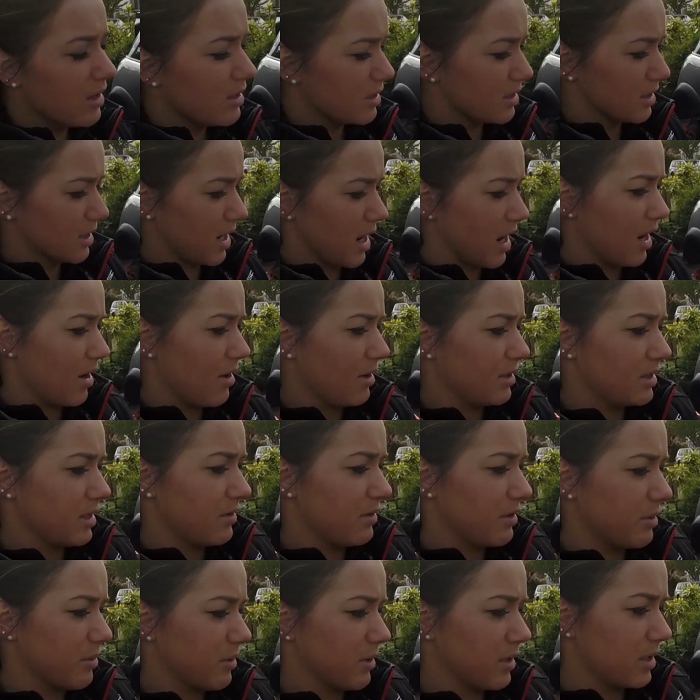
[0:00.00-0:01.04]
so I don't
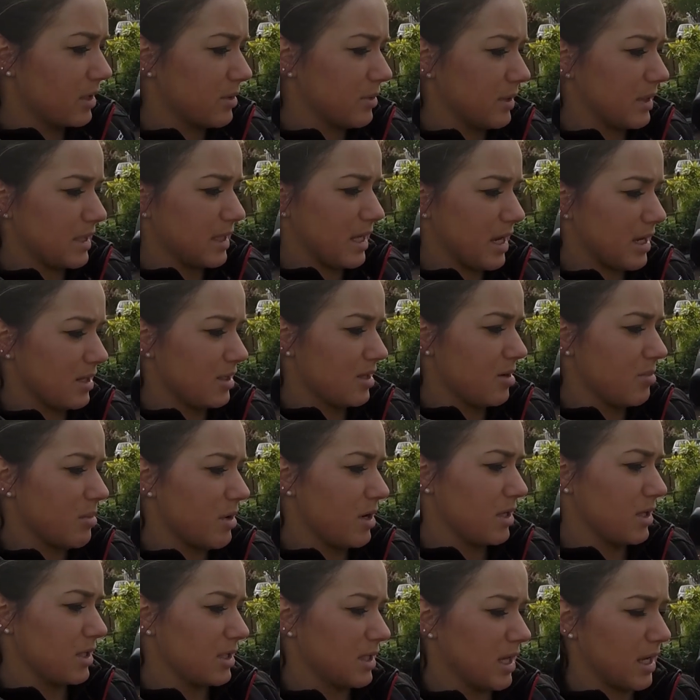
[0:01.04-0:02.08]
really want to twist that so I
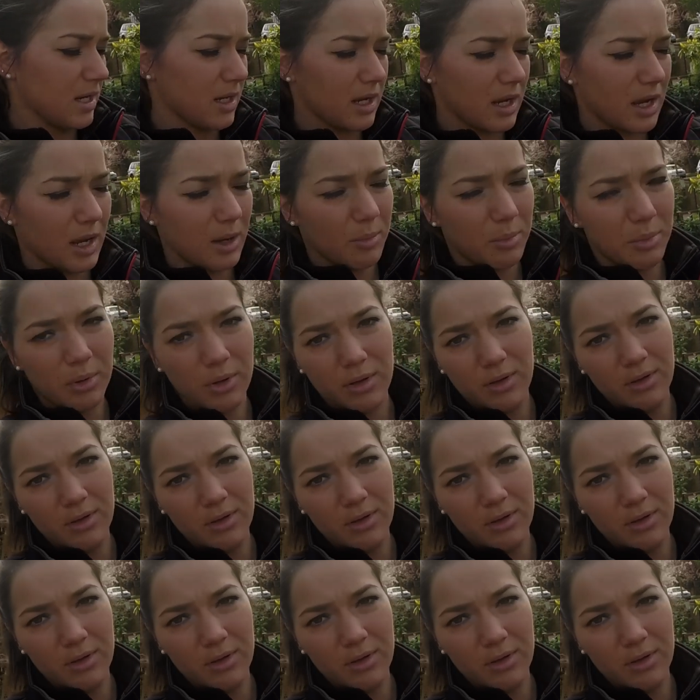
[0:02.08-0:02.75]
might just end up